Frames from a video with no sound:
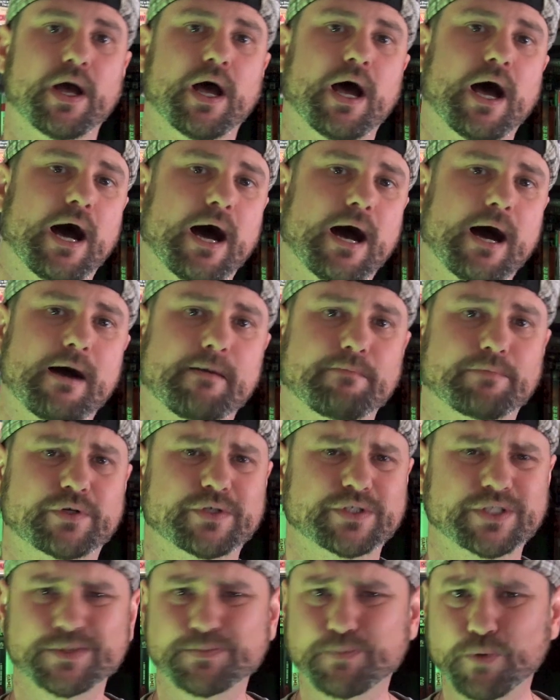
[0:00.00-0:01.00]

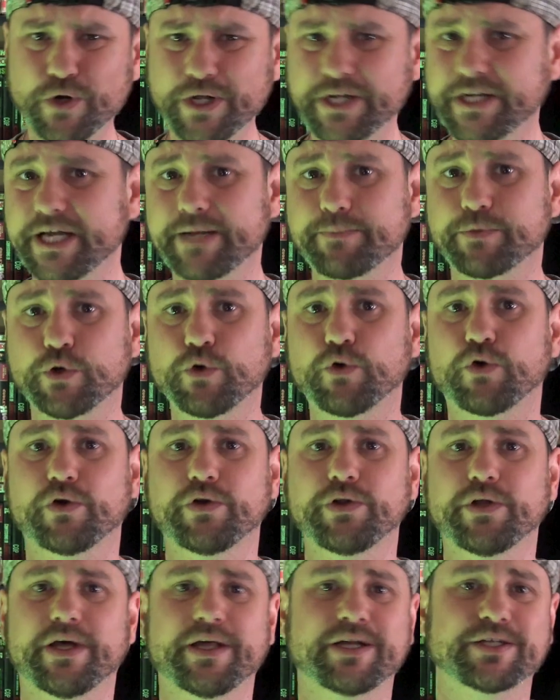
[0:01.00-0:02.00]
because it's pretty damn
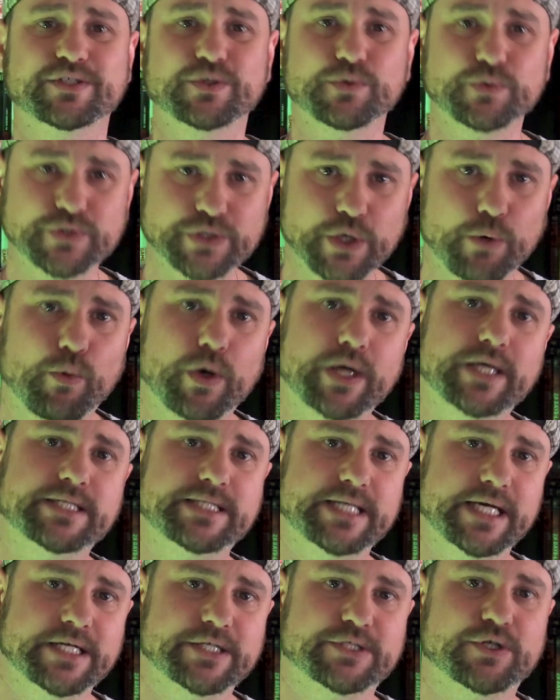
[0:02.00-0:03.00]
good, and it's also one of
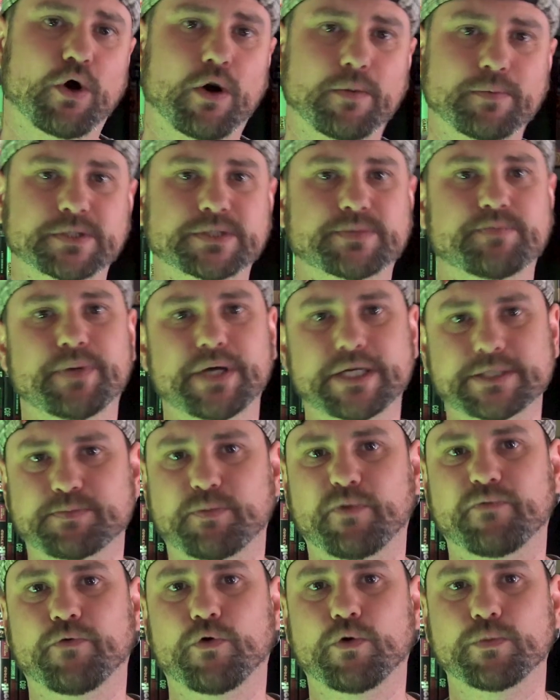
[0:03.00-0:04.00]
Dennis Hopper's best
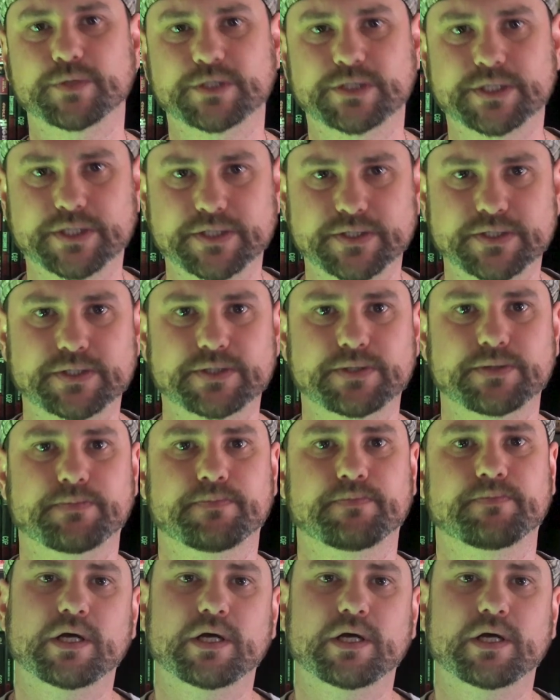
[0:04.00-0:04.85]
performances.